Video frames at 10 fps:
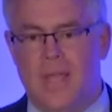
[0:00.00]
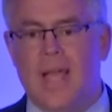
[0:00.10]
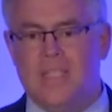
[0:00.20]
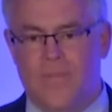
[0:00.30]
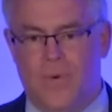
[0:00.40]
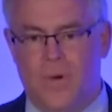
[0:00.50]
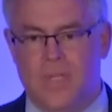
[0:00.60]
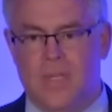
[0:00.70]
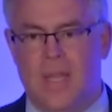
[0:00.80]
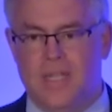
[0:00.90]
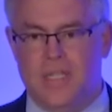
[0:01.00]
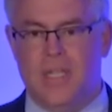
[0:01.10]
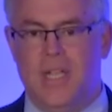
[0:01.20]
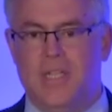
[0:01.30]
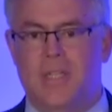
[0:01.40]
task force
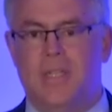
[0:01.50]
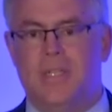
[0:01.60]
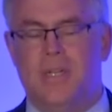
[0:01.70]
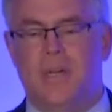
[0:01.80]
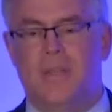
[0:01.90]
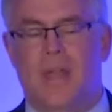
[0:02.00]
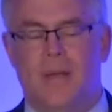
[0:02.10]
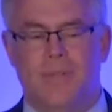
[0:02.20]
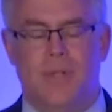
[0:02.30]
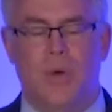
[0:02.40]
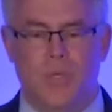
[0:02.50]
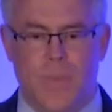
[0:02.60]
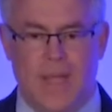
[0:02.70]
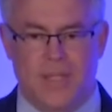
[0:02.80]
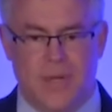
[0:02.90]
legislation this year that I was a
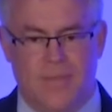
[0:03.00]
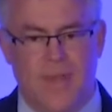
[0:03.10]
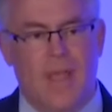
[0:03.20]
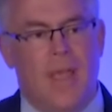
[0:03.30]
co-sponsor of,